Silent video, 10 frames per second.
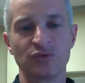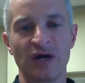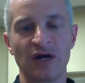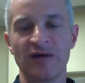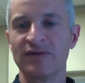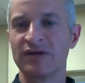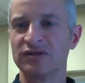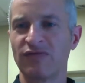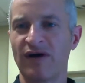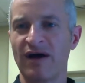where everything
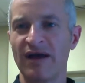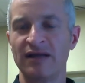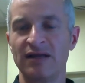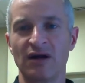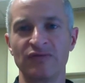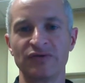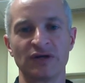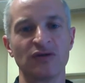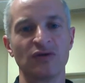is fine and then all of a sudden